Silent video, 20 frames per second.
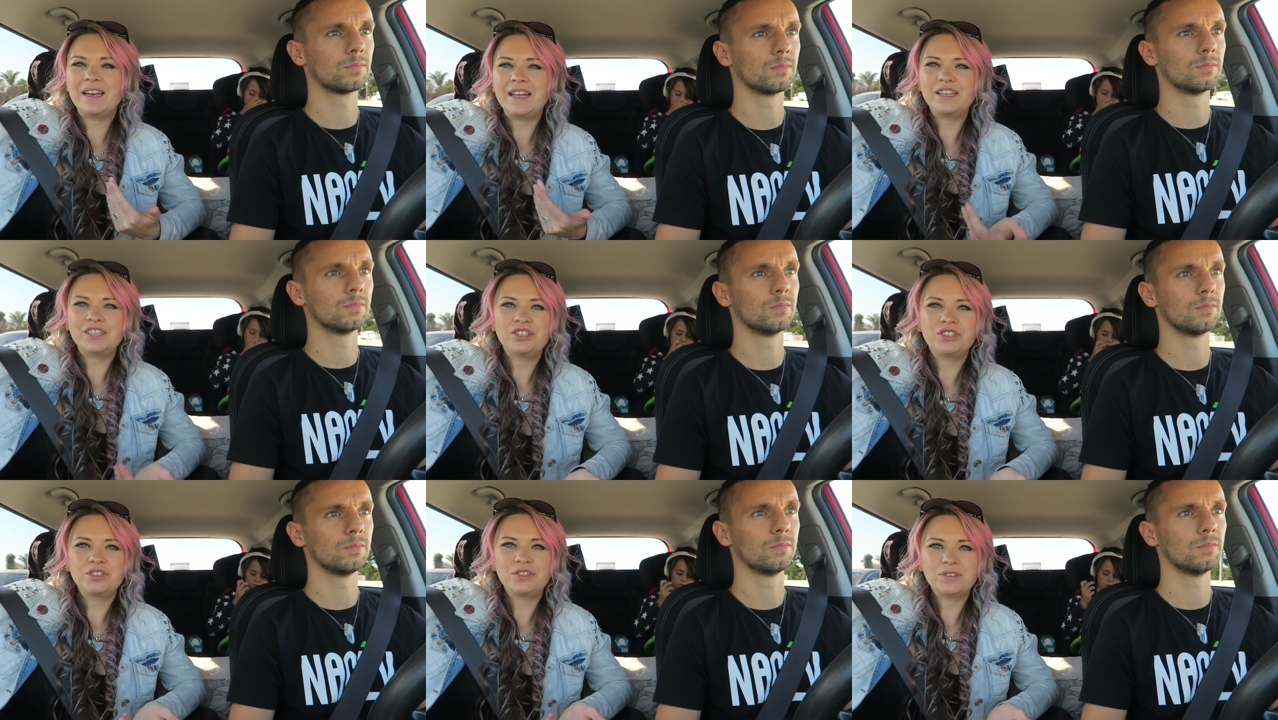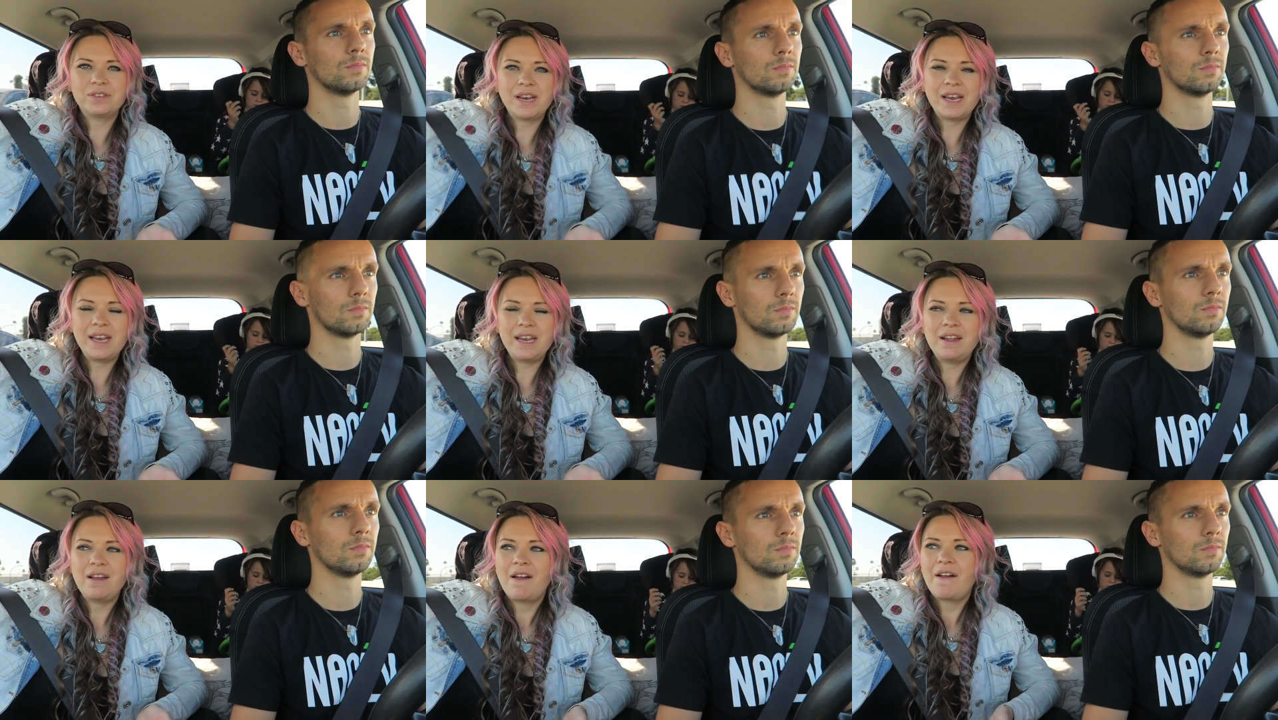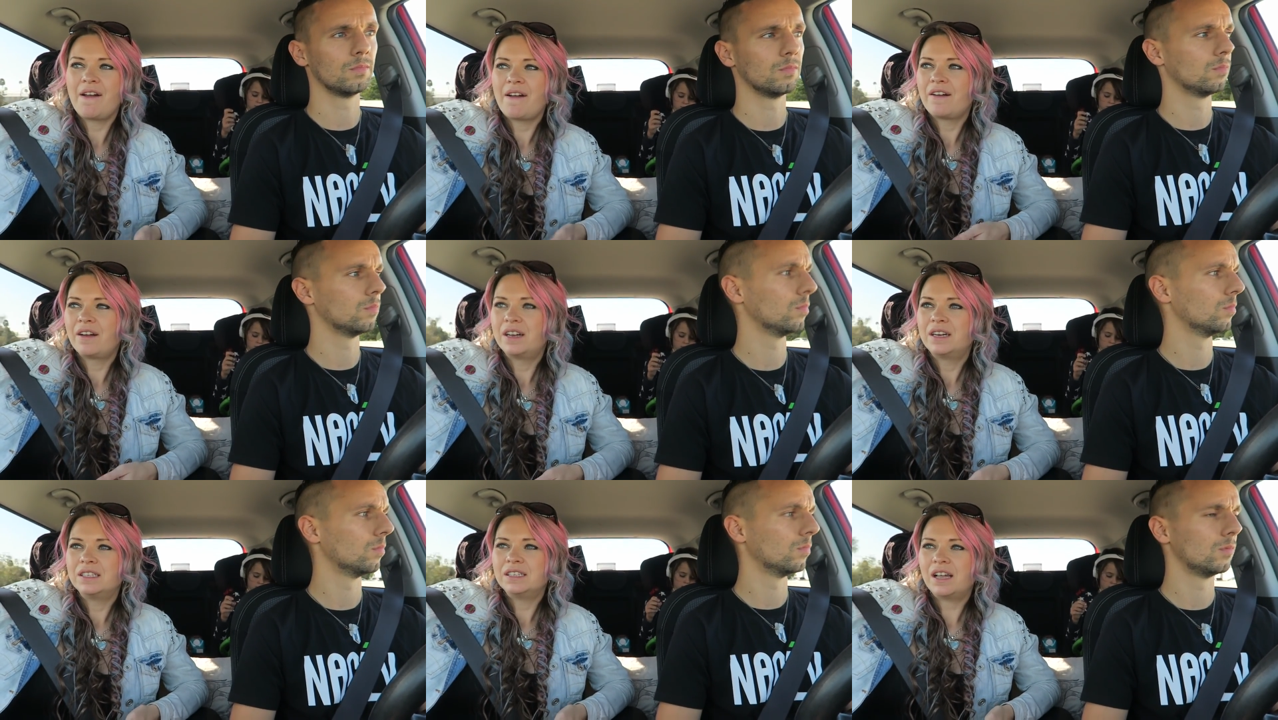Speaker 1: and history
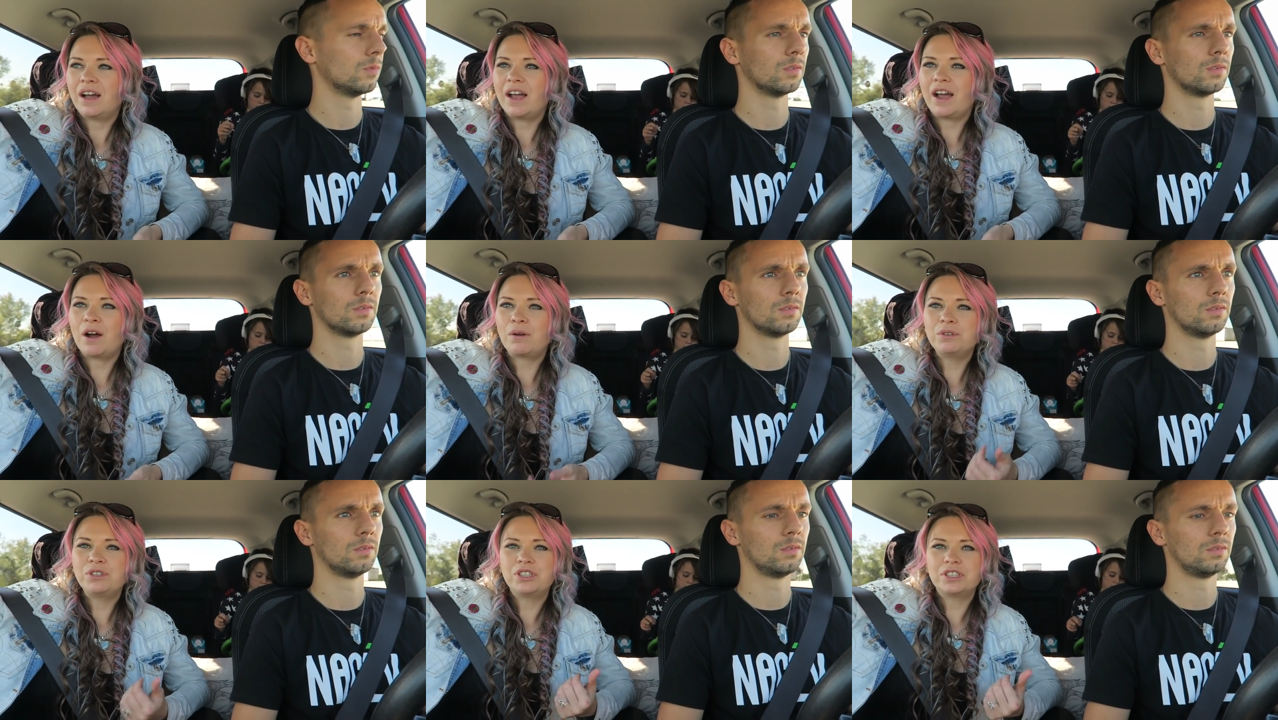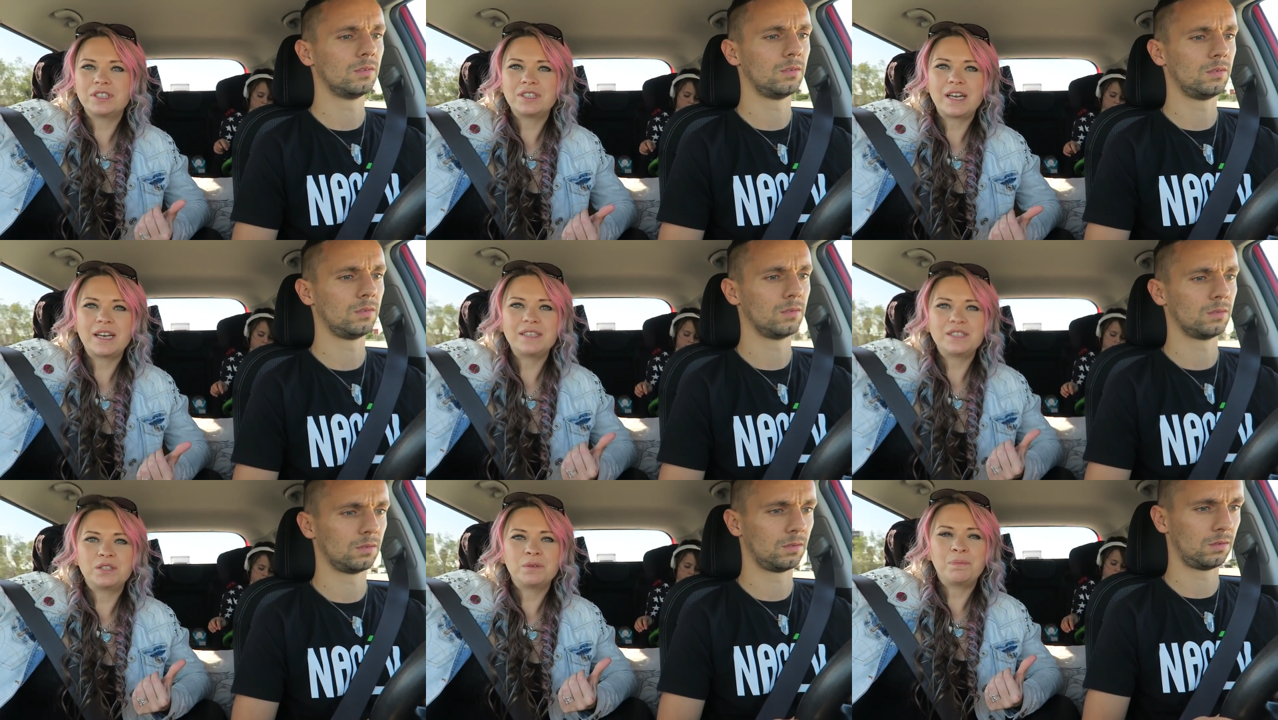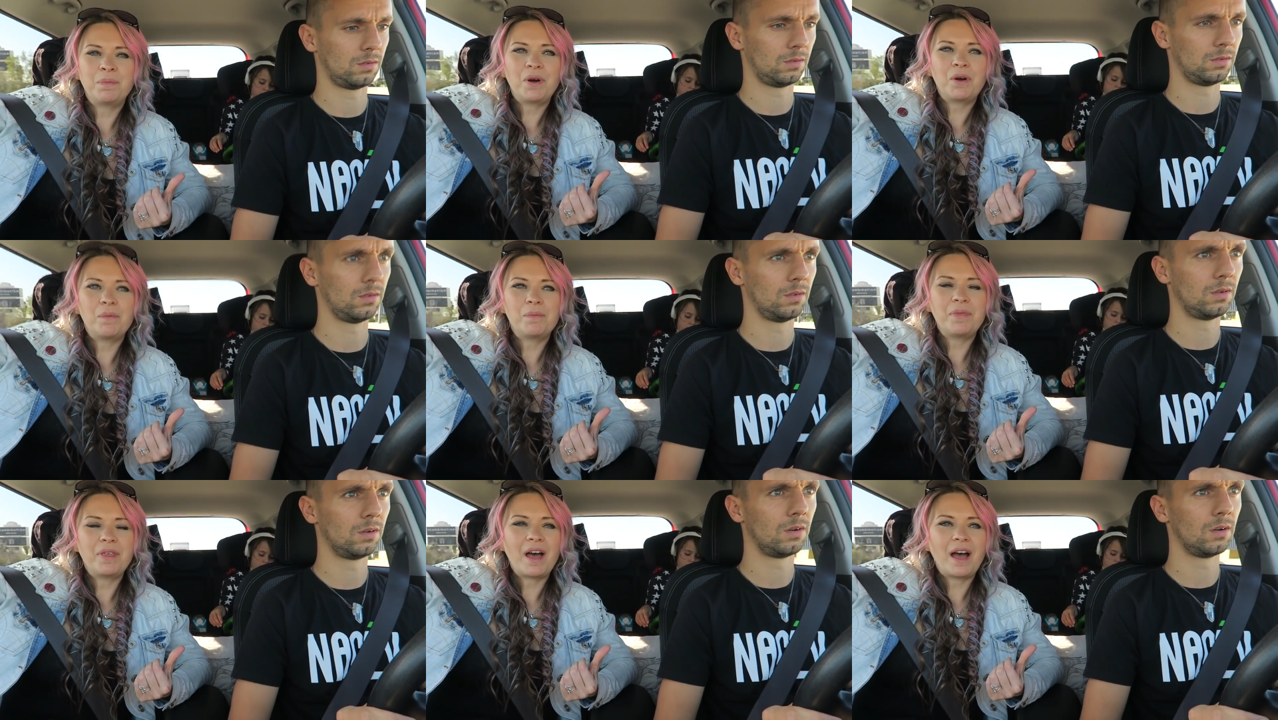like I was just saying to
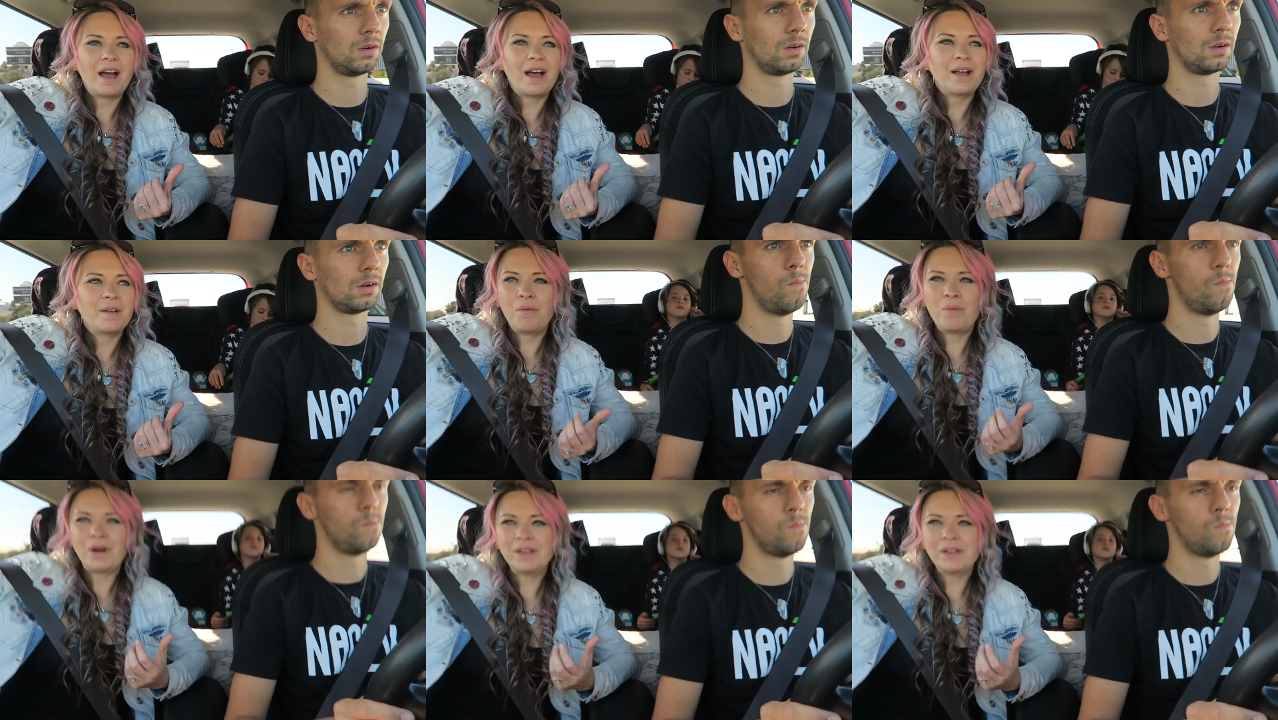Bob that I